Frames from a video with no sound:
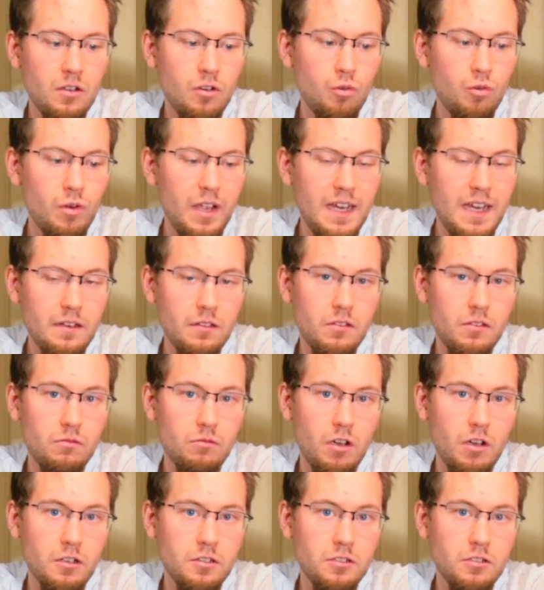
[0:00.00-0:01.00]
grain
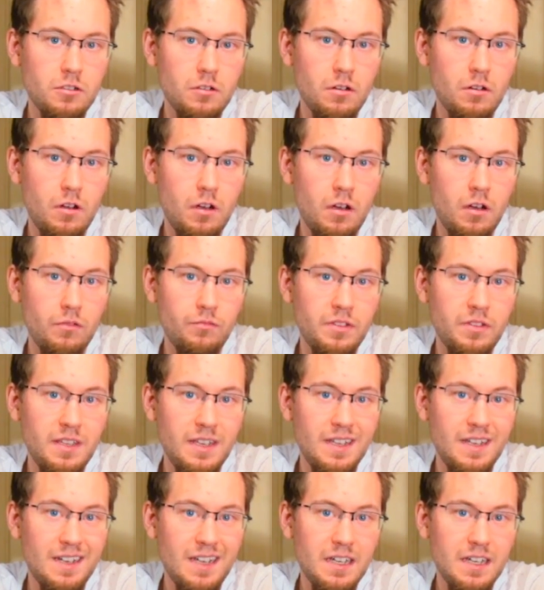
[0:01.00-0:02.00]
structure of
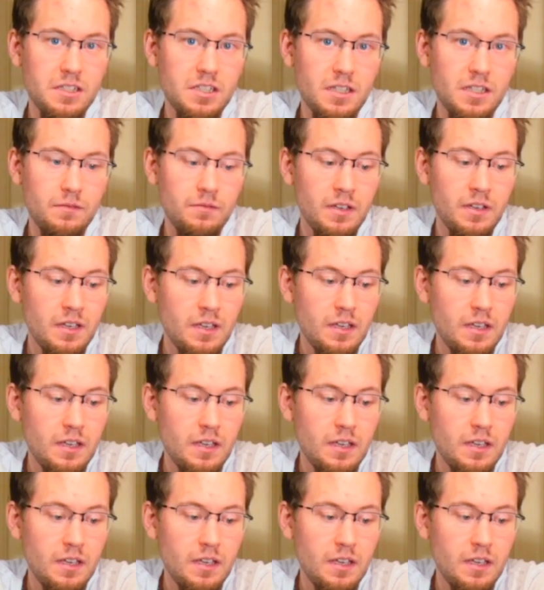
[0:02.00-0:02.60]
the negative,